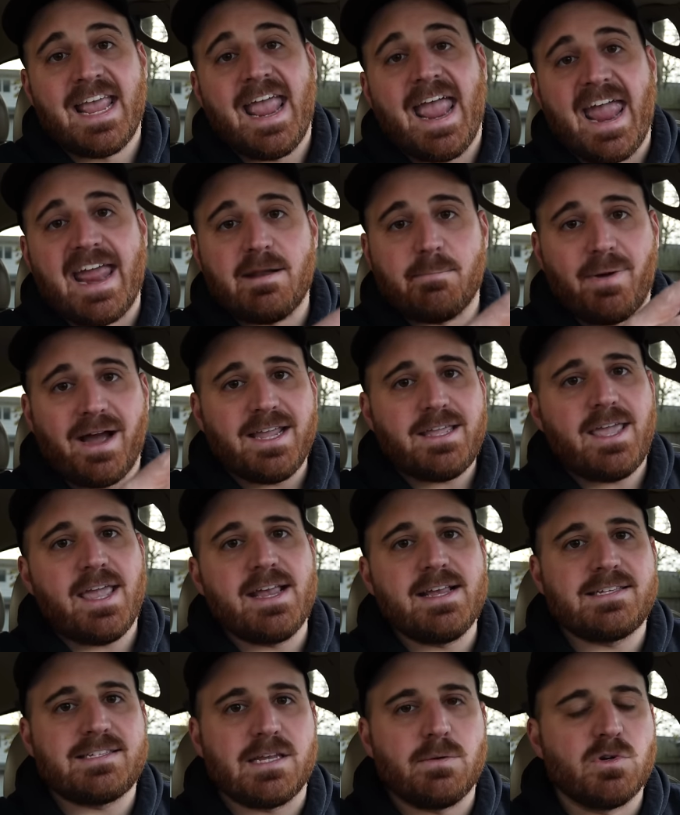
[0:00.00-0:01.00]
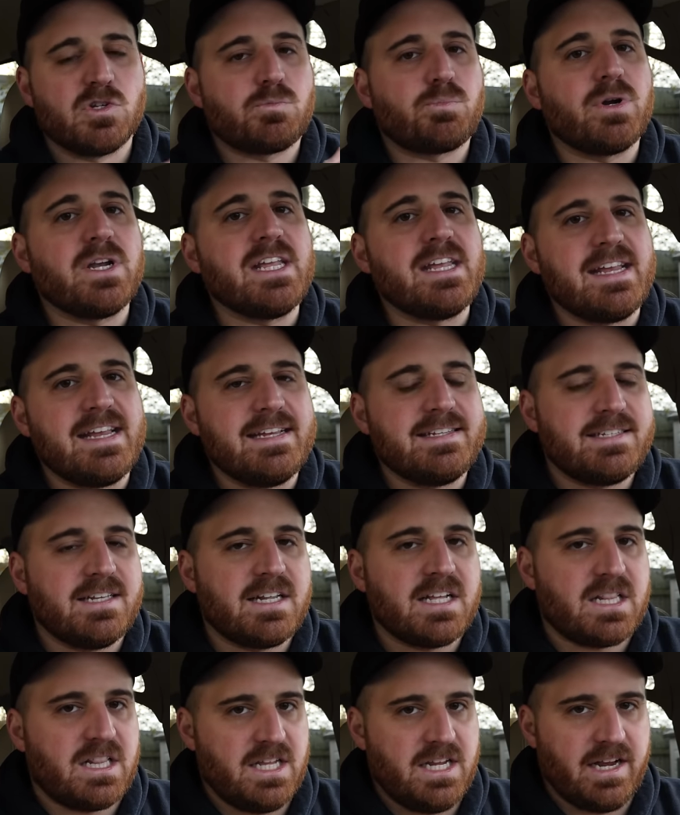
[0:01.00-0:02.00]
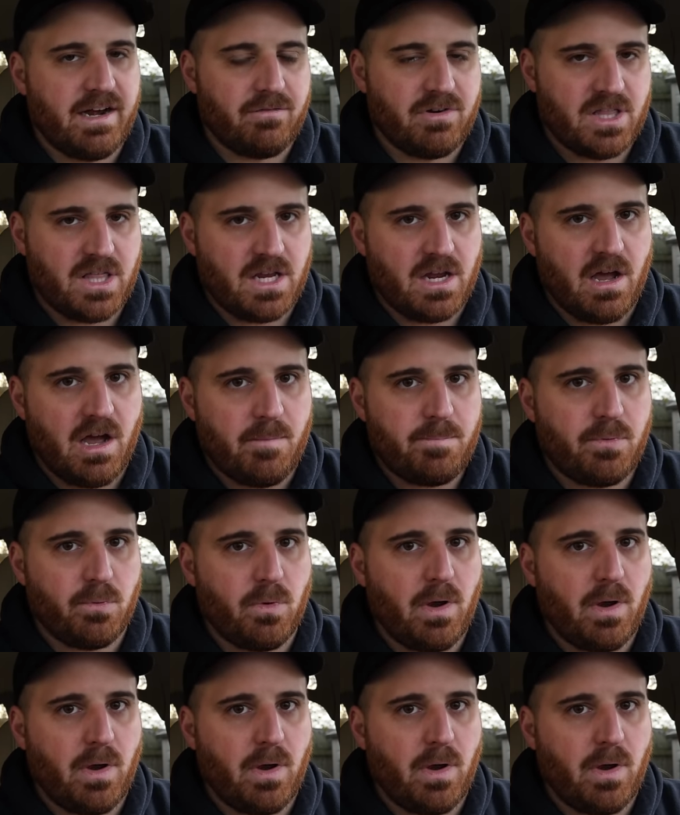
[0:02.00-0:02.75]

And in my case, it was pretty easy to clean everything up.